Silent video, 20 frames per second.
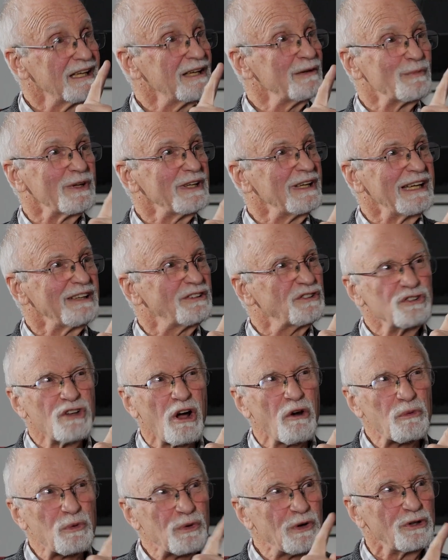right? But it's
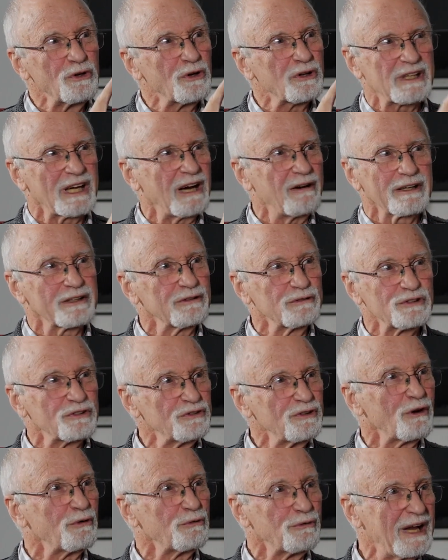not, your character
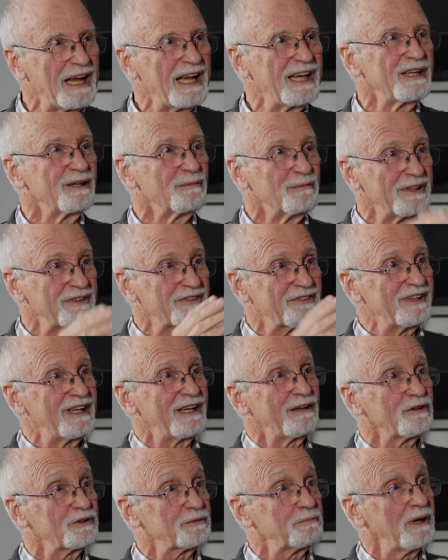is not random, it's
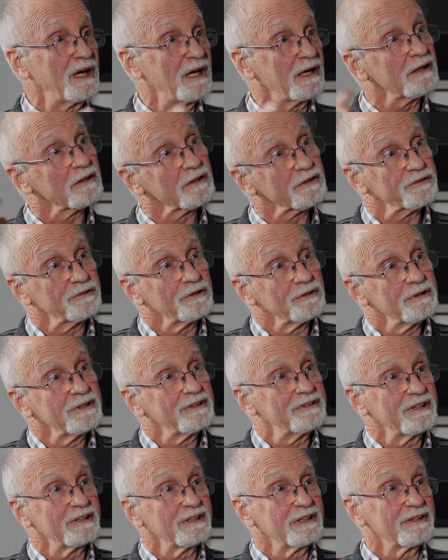there as part of the
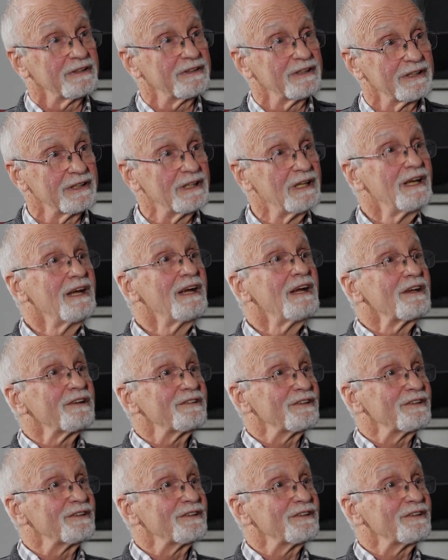storytelling thing.